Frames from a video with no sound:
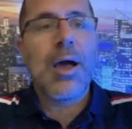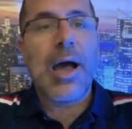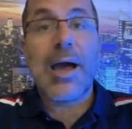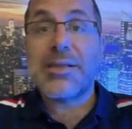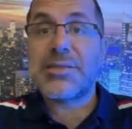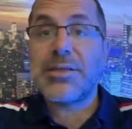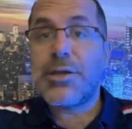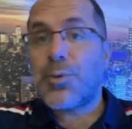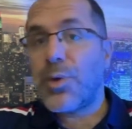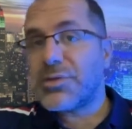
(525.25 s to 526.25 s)
I had said
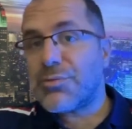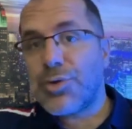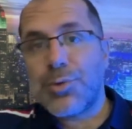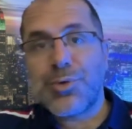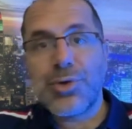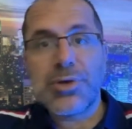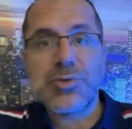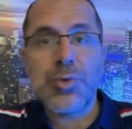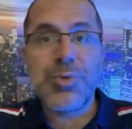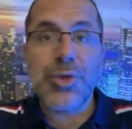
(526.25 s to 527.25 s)
that Aquestive
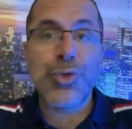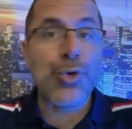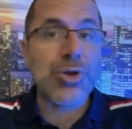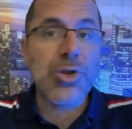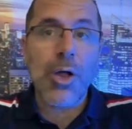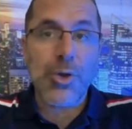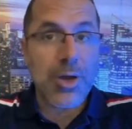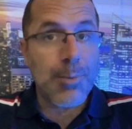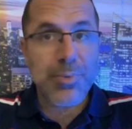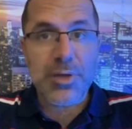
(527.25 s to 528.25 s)
Therapeutics would be a $30
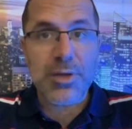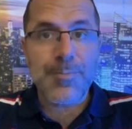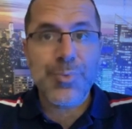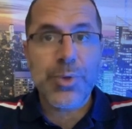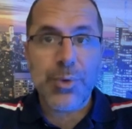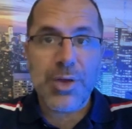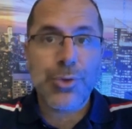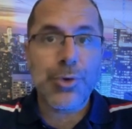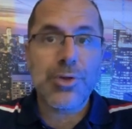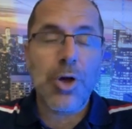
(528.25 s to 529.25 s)
company, right?
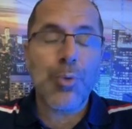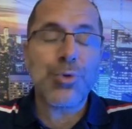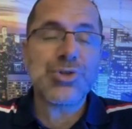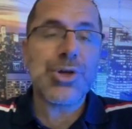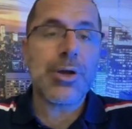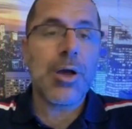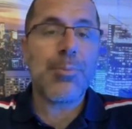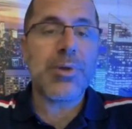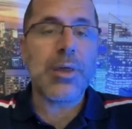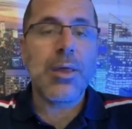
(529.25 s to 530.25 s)
$30 per share
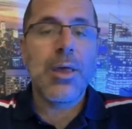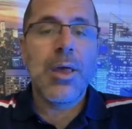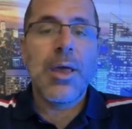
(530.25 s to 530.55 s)
company.